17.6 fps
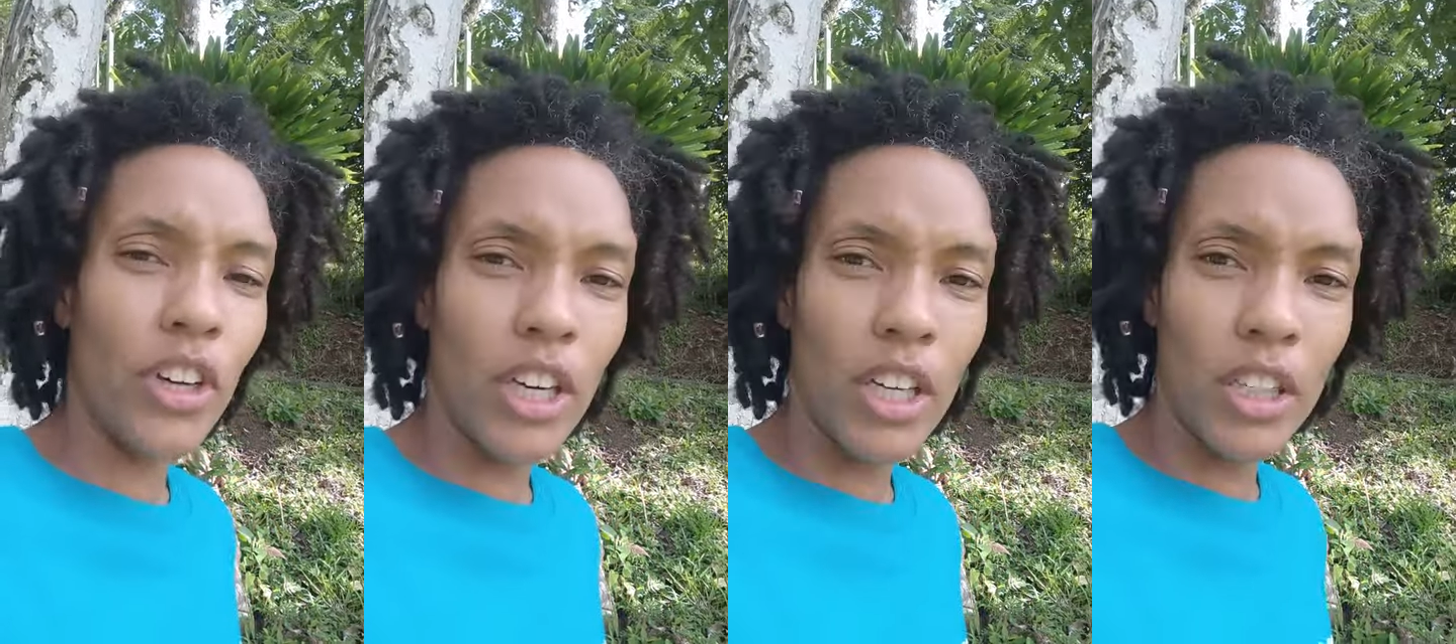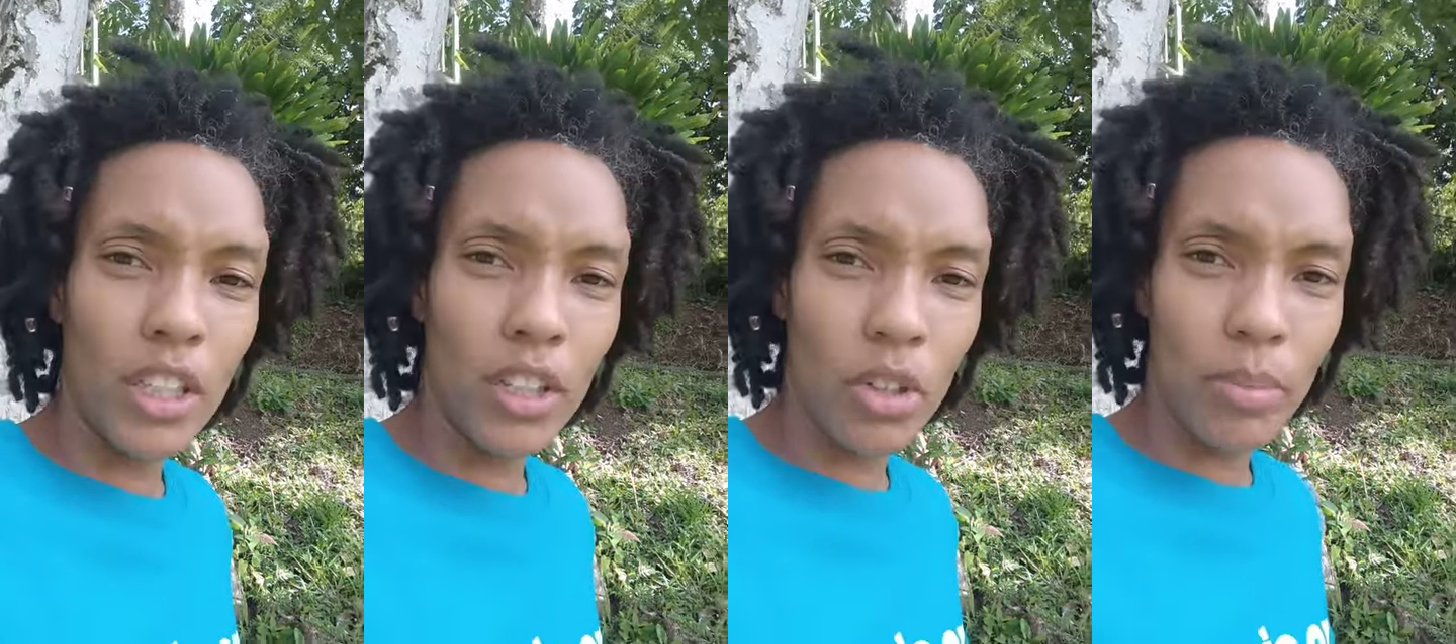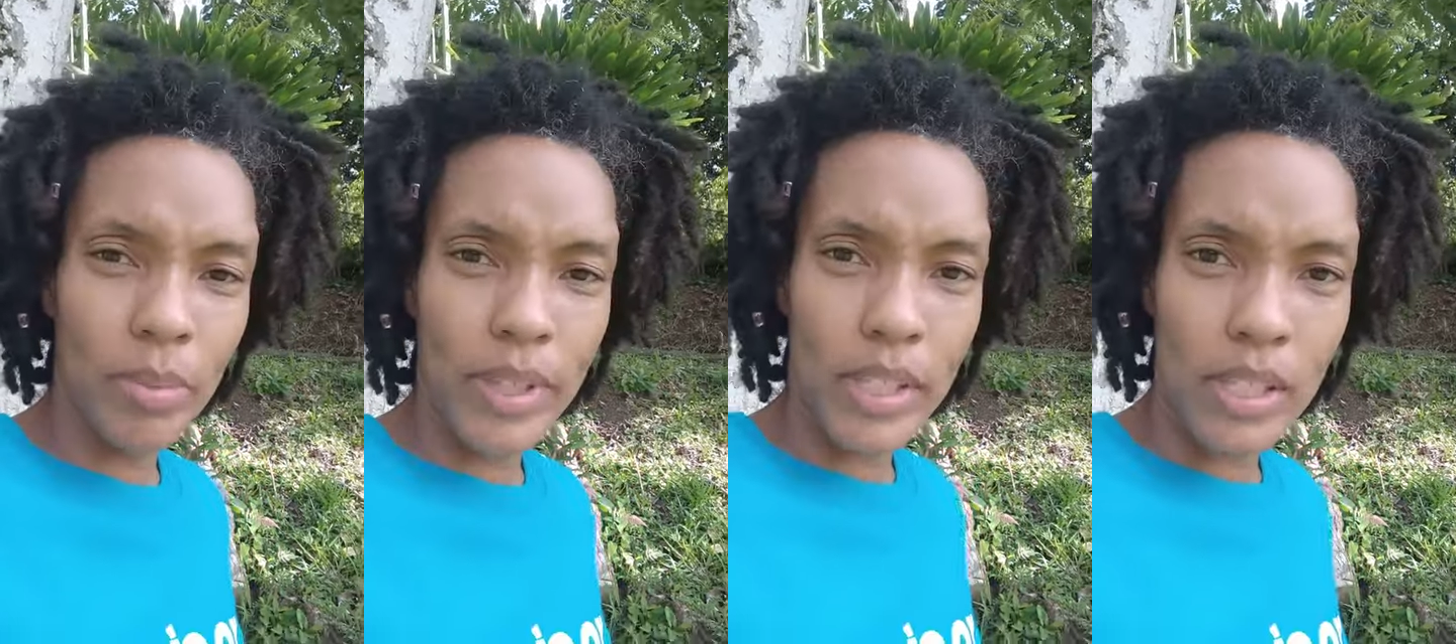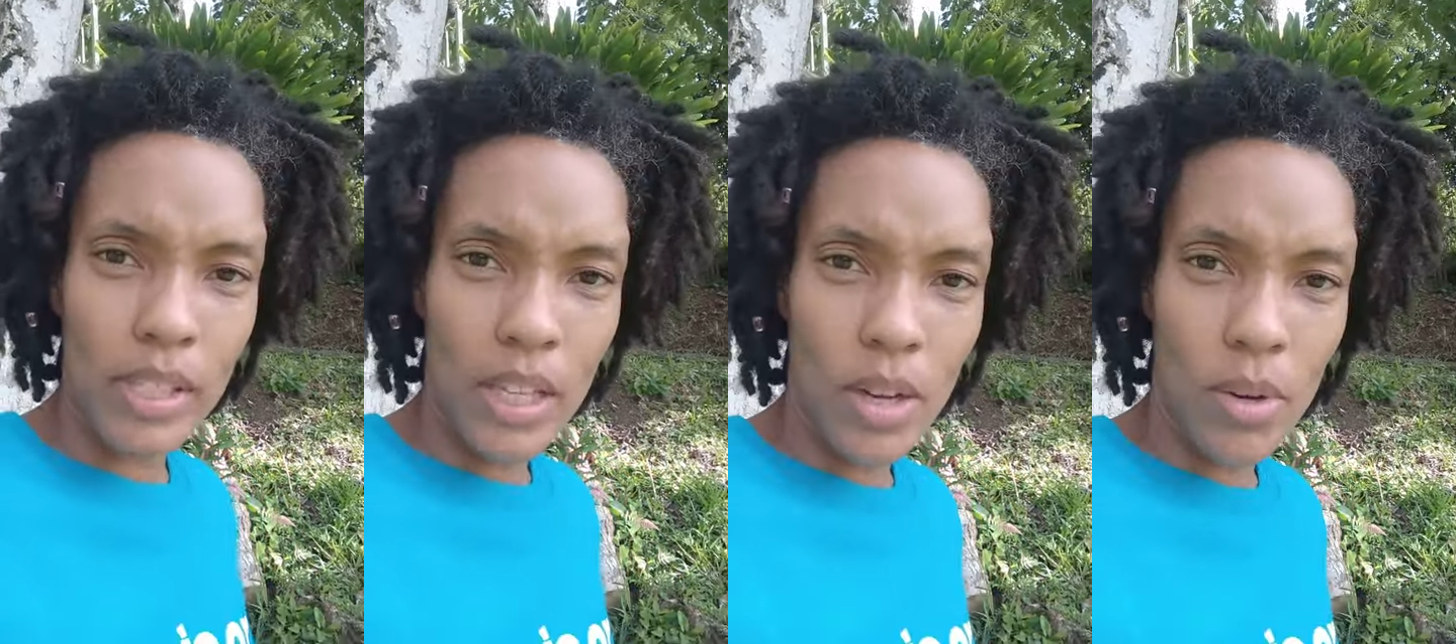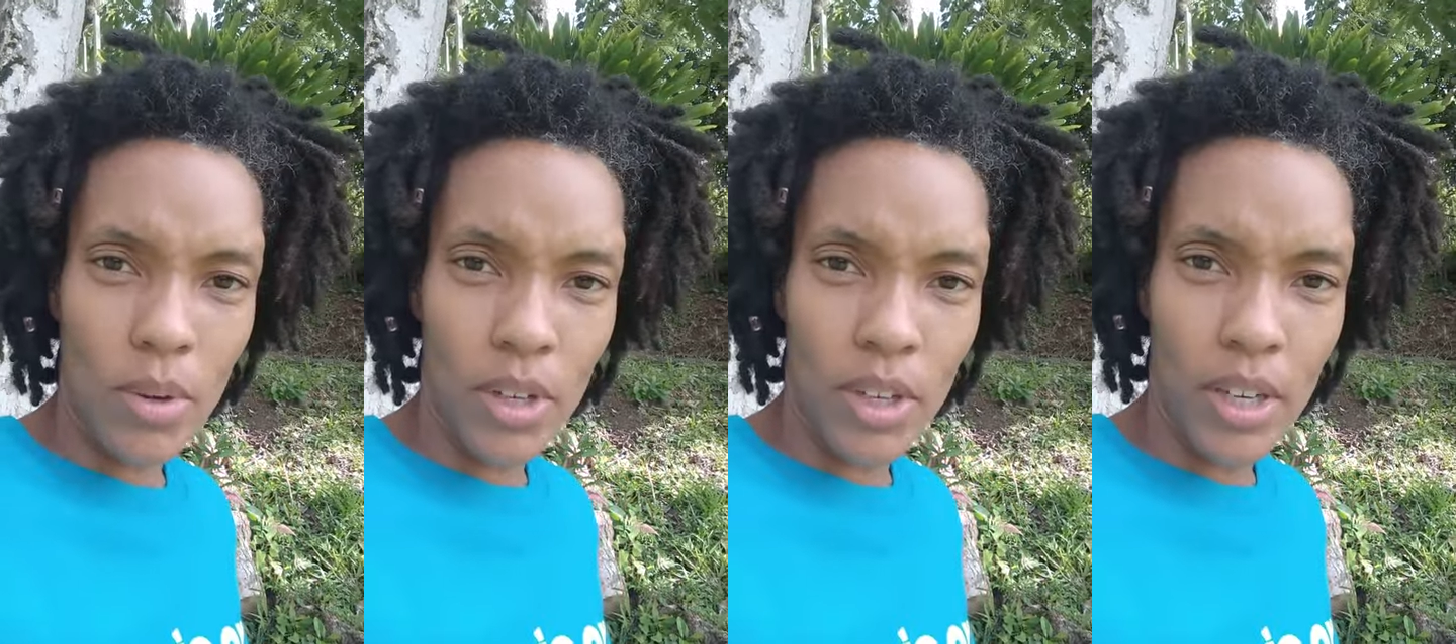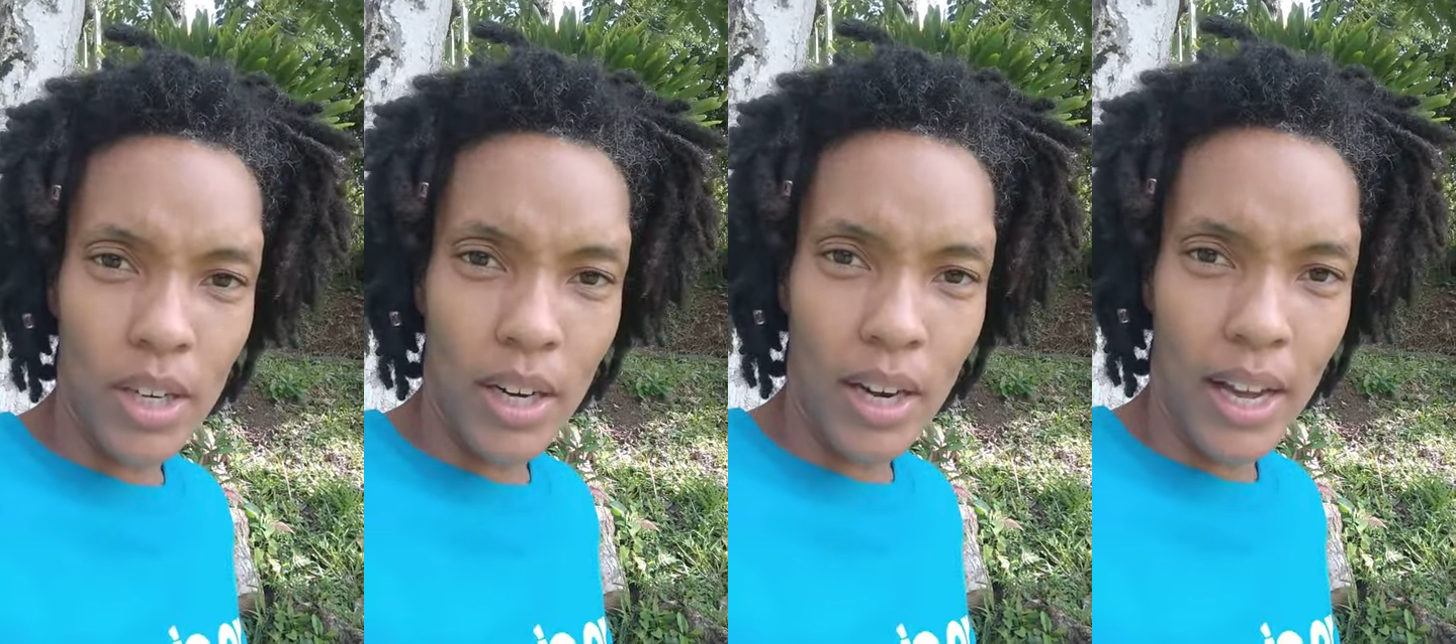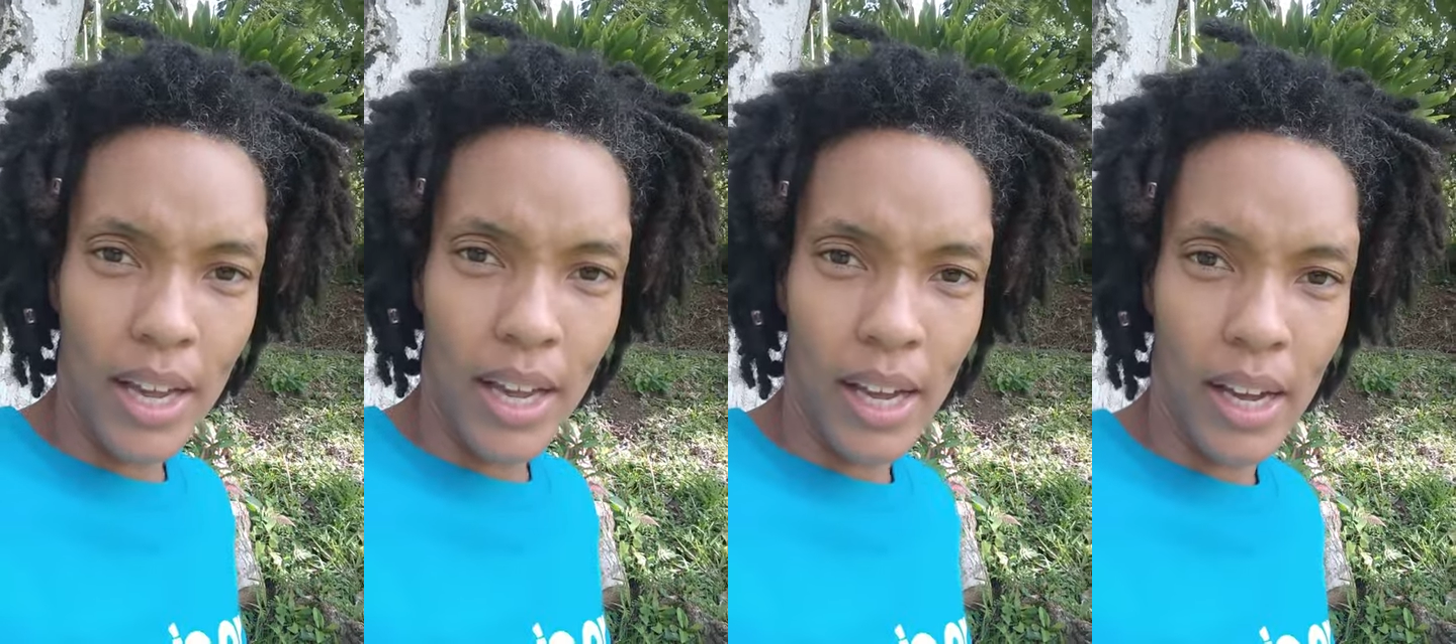a little bit slower
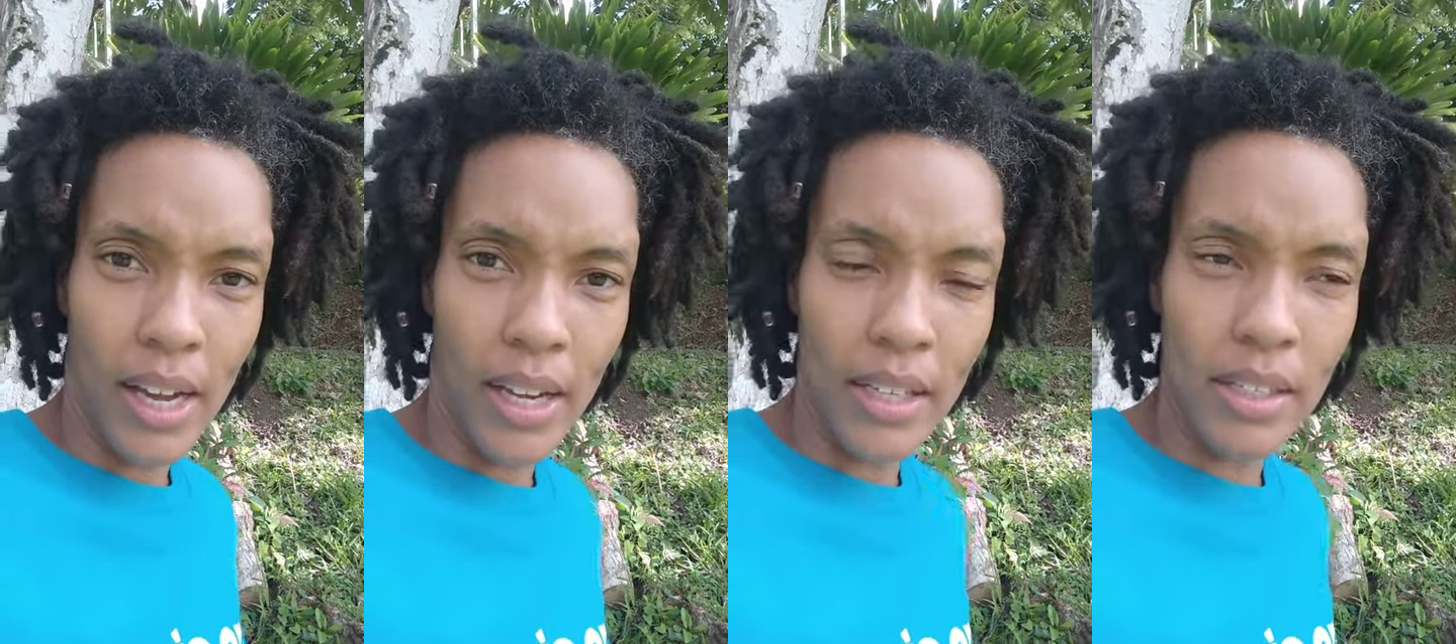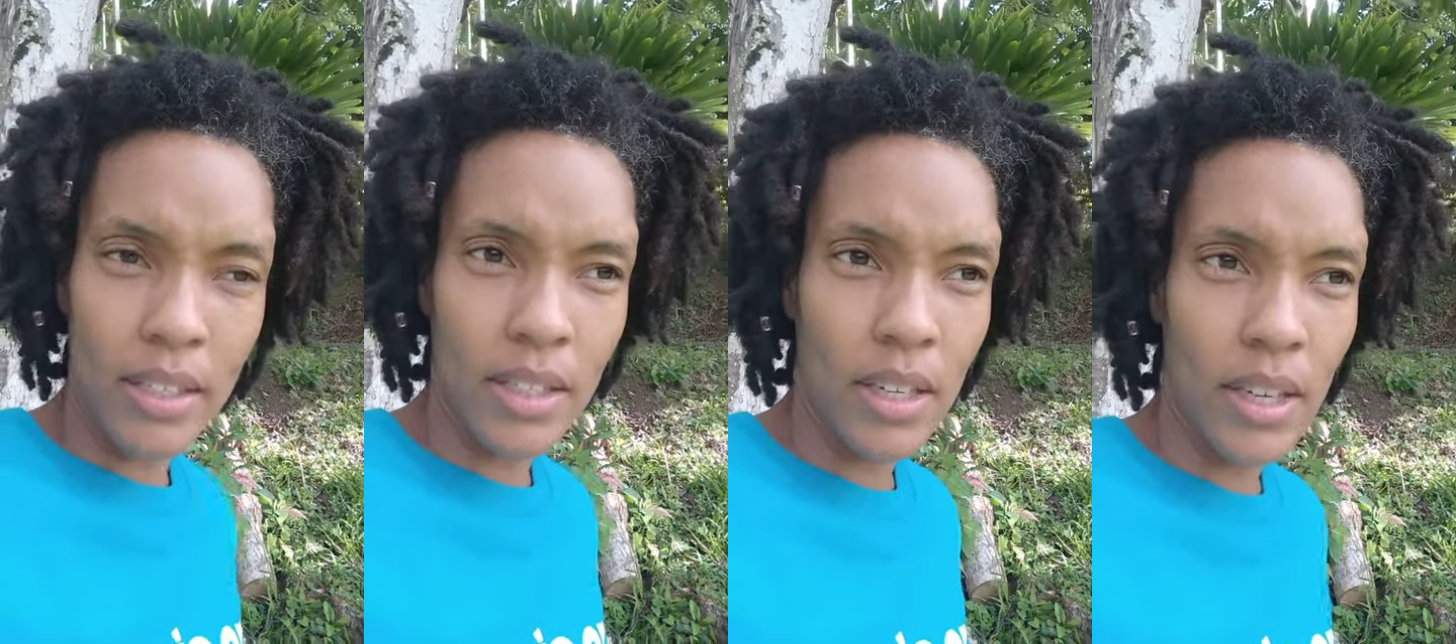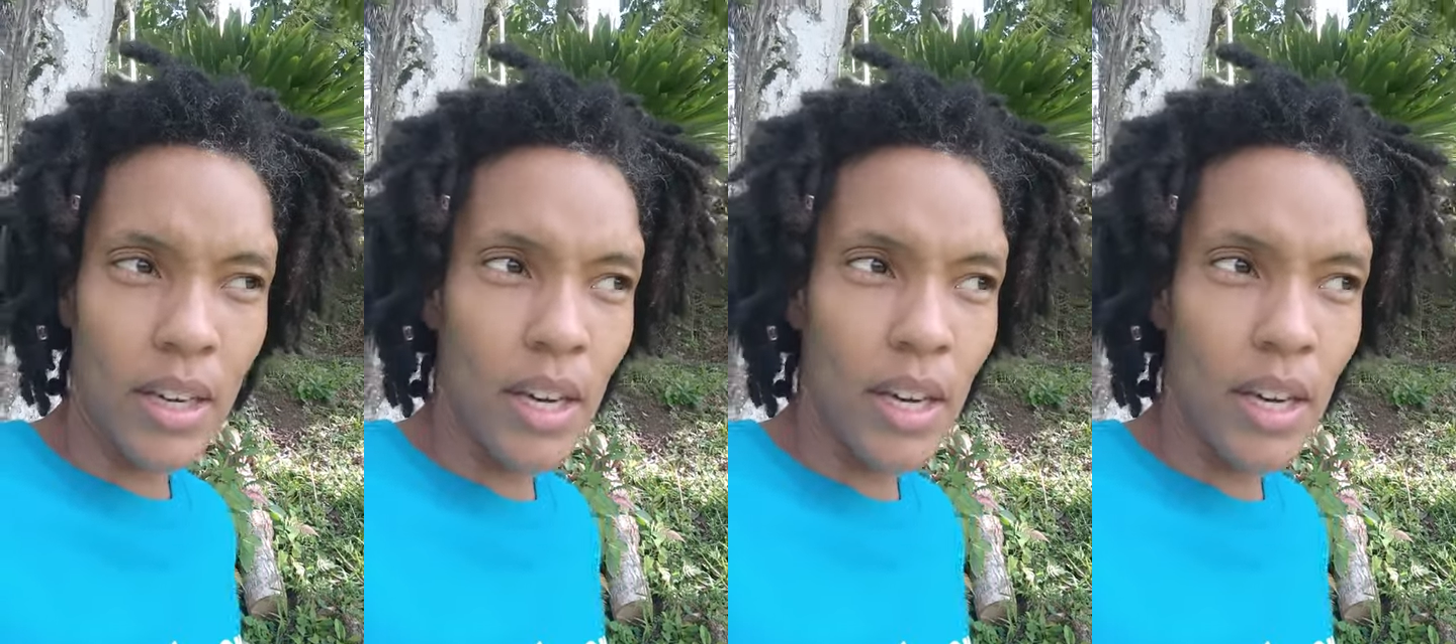and